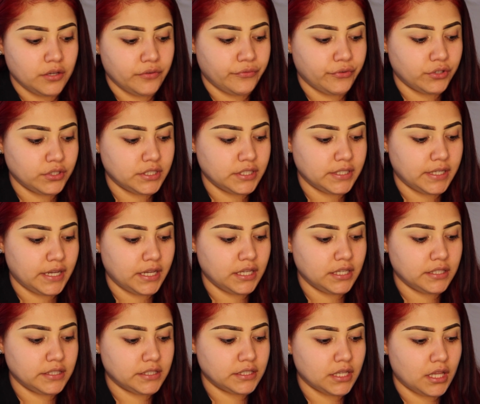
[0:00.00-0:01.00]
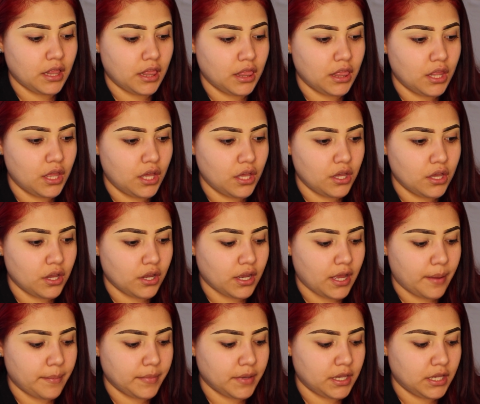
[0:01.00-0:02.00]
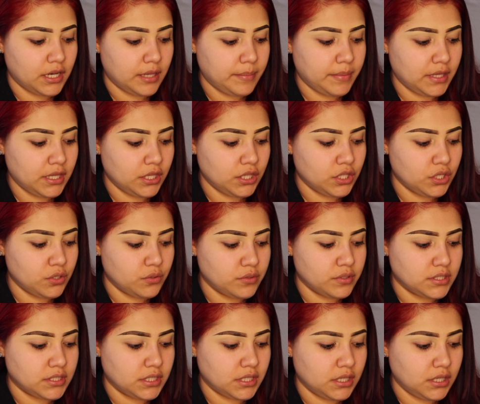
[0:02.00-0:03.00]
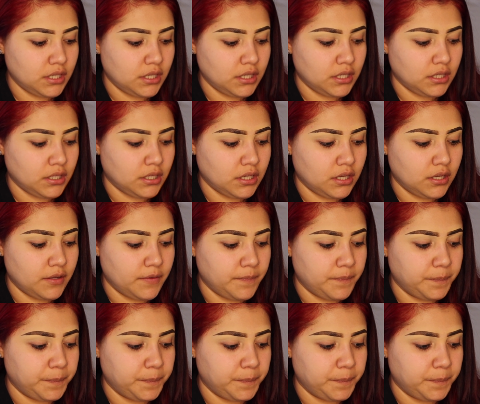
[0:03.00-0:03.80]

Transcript: For today's look, I'm gonna be using